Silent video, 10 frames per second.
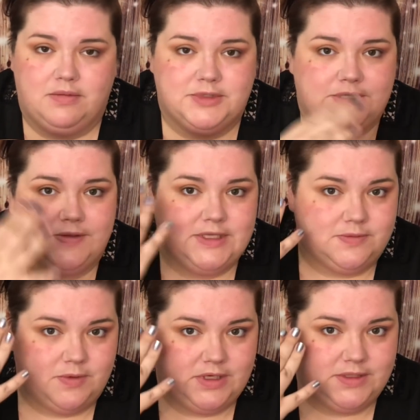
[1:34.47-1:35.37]
So
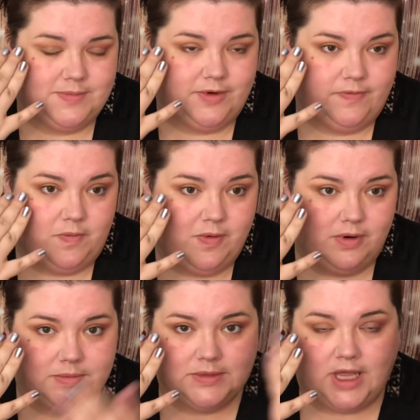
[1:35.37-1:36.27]
this one is more of a
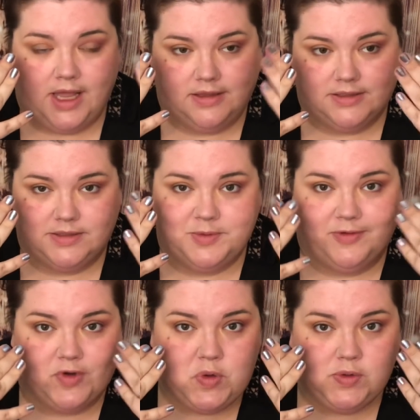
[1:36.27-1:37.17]
warm side, this is more
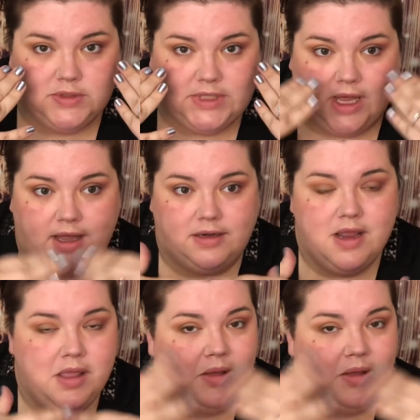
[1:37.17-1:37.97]
of a cool side.